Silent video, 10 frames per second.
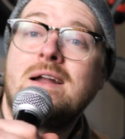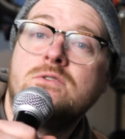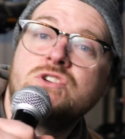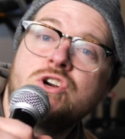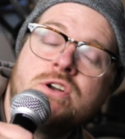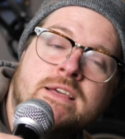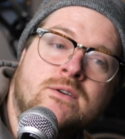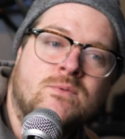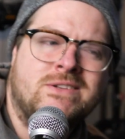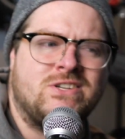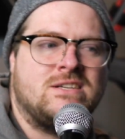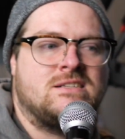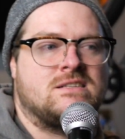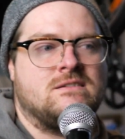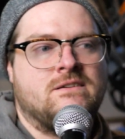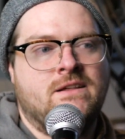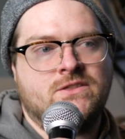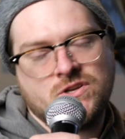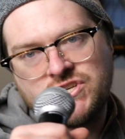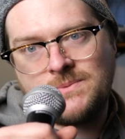Tourney, which is
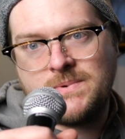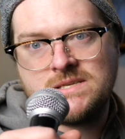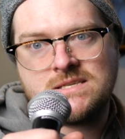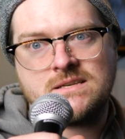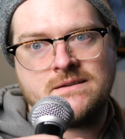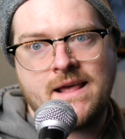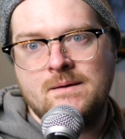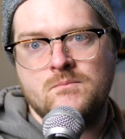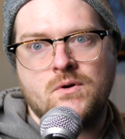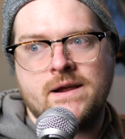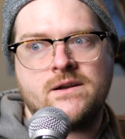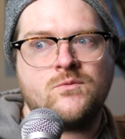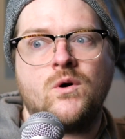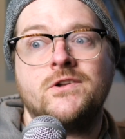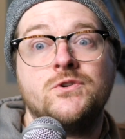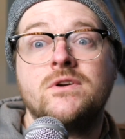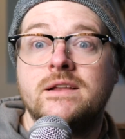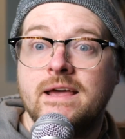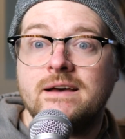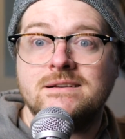like the cheapest name brand one you could get,